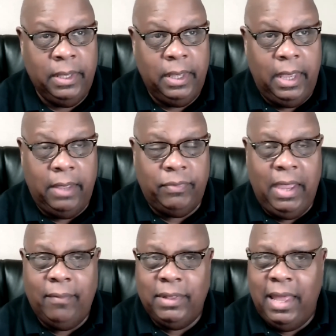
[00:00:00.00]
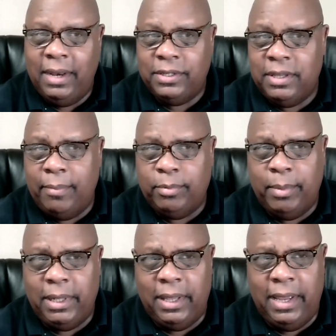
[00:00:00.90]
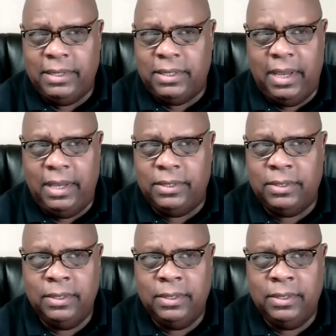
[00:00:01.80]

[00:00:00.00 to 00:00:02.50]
And if they have a lot of supplemental essays,